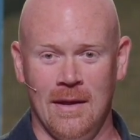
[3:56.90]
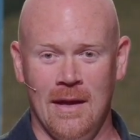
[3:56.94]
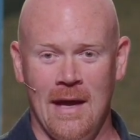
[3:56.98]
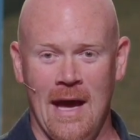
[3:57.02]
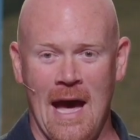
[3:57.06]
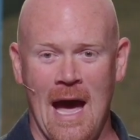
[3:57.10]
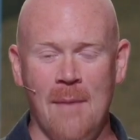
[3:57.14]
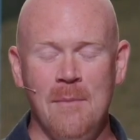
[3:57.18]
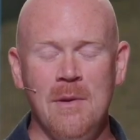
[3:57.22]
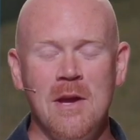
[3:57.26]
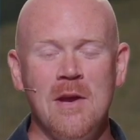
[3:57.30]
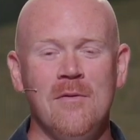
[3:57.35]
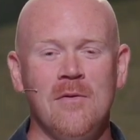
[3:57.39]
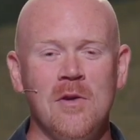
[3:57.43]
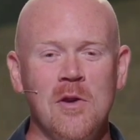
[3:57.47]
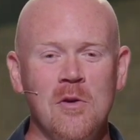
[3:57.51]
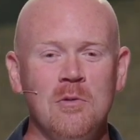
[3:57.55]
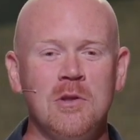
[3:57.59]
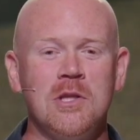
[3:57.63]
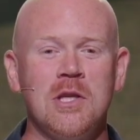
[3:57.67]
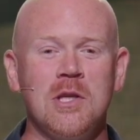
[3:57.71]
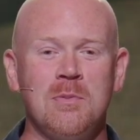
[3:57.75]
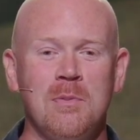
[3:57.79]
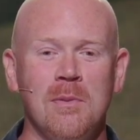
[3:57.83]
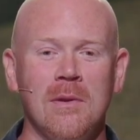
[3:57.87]
How many of you
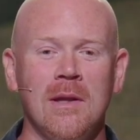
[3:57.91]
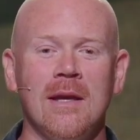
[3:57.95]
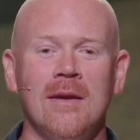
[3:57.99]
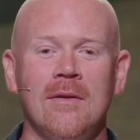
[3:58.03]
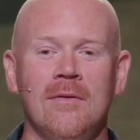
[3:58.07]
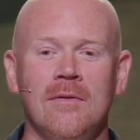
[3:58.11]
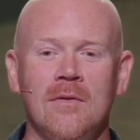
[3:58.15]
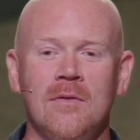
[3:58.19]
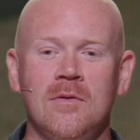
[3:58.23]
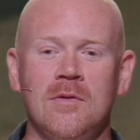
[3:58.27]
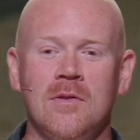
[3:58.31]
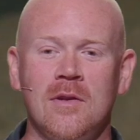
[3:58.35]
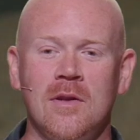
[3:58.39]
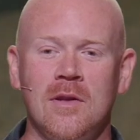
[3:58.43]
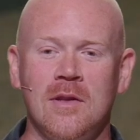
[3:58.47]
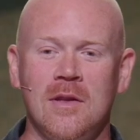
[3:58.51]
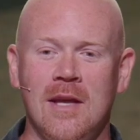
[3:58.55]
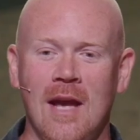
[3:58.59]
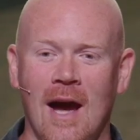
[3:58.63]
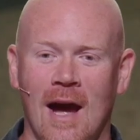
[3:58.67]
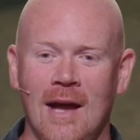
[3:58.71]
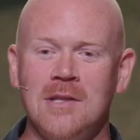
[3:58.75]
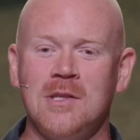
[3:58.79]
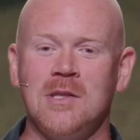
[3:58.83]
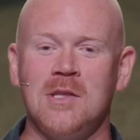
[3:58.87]
just believe
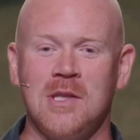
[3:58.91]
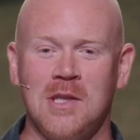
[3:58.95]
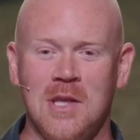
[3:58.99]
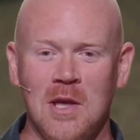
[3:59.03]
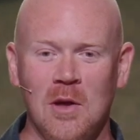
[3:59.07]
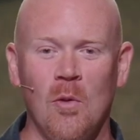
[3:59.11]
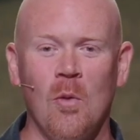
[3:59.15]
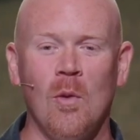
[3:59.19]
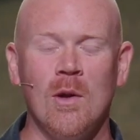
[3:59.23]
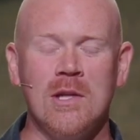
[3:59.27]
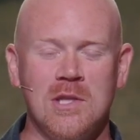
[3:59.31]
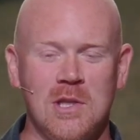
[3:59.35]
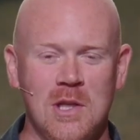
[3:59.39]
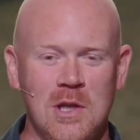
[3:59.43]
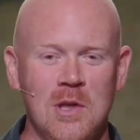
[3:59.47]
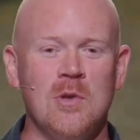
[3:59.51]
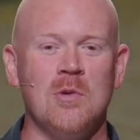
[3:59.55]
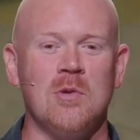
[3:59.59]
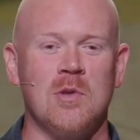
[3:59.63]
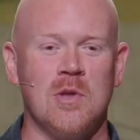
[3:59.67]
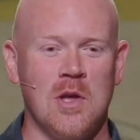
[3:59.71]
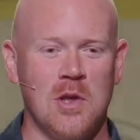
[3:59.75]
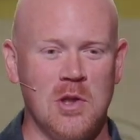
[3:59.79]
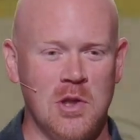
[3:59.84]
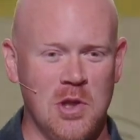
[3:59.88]
God still wants to
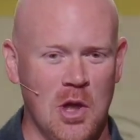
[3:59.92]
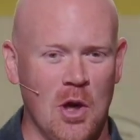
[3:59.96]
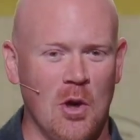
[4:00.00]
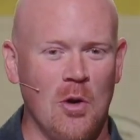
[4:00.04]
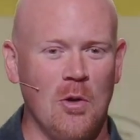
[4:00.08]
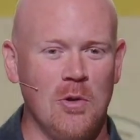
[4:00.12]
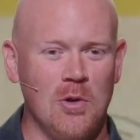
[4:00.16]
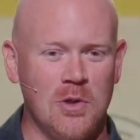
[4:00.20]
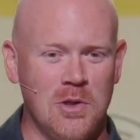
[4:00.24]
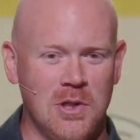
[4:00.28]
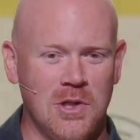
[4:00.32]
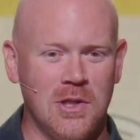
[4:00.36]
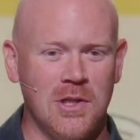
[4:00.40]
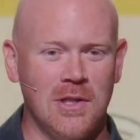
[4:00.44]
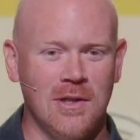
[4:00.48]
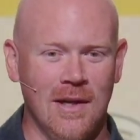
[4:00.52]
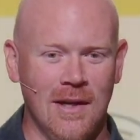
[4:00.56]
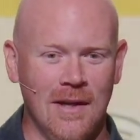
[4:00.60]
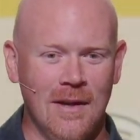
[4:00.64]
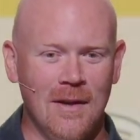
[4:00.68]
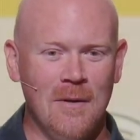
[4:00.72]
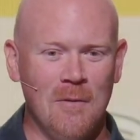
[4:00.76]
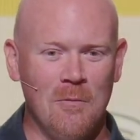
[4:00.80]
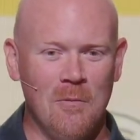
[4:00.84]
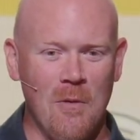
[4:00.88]
use the church,
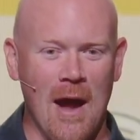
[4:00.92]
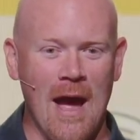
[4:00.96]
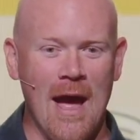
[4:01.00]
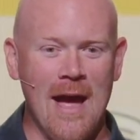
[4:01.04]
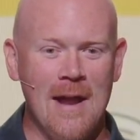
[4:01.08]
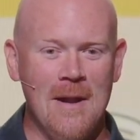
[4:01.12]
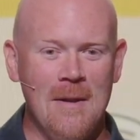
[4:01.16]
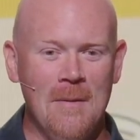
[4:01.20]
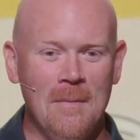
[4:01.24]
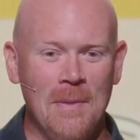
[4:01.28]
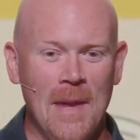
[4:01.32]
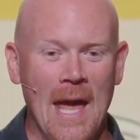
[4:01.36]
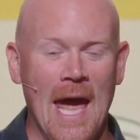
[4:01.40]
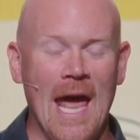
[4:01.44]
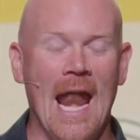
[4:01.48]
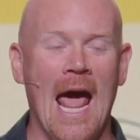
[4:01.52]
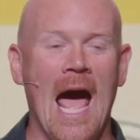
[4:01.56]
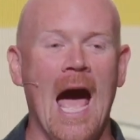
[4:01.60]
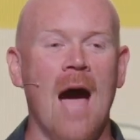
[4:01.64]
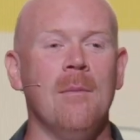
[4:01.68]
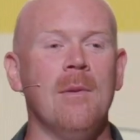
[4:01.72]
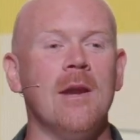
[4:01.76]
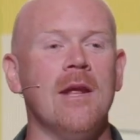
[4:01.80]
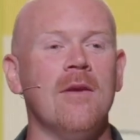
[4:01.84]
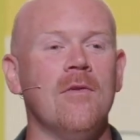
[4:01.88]
right? And
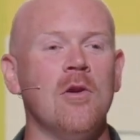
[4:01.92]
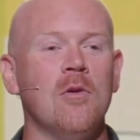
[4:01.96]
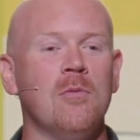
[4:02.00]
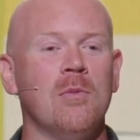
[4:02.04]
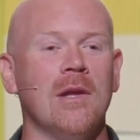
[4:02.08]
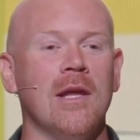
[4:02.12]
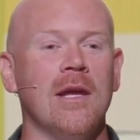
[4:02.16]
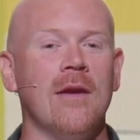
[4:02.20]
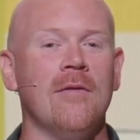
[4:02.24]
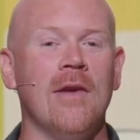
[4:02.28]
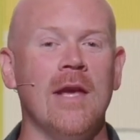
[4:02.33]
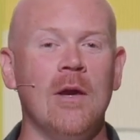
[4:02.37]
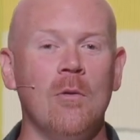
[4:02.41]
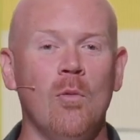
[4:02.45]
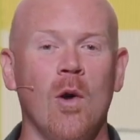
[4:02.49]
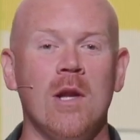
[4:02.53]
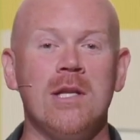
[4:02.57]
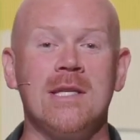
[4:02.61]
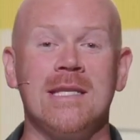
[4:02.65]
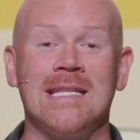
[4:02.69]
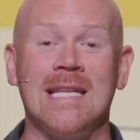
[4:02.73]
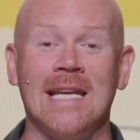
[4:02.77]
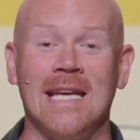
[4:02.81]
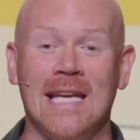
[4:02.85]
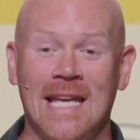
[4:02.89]
how many of you believe He
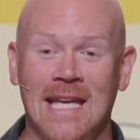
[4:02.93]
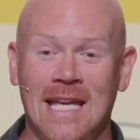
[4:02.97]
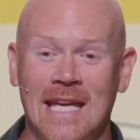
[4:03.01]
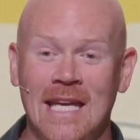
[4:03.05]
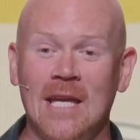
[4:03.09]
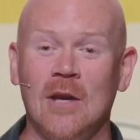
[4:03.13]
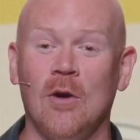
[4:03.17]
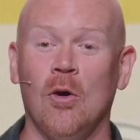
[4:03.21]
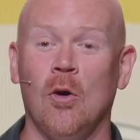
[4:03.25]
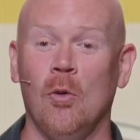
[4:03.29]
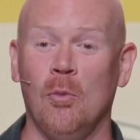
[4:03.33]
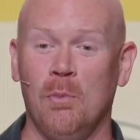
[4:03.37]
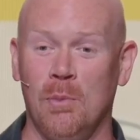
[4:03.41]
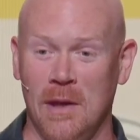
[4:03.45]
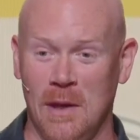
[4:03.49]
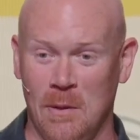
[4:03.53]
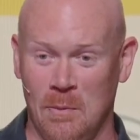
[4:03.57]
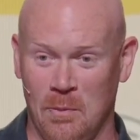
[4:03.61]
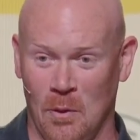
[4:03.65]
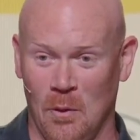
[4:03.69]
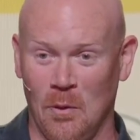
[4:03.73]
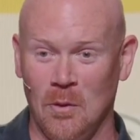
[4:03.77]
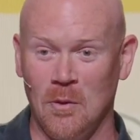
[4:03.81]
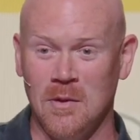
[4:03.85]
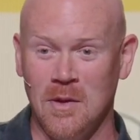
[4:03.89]
wants to heal
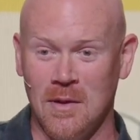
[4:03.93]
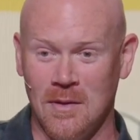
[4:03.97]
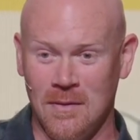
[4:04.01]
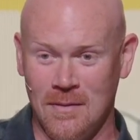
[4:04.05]
people?